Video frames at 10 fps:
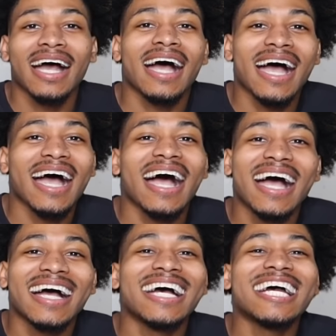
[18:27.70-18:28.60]

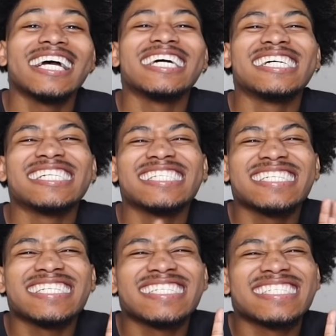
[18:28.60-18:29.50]

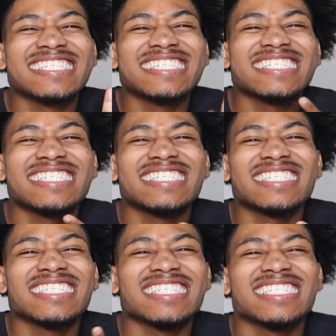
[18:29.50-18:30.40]

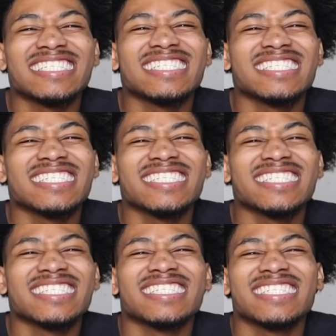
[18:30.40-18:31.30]

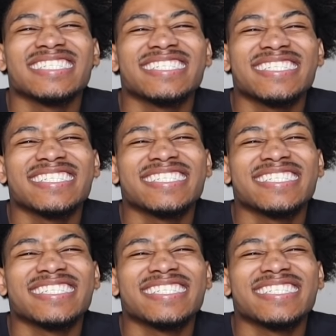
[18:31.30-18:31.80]
(not speaking)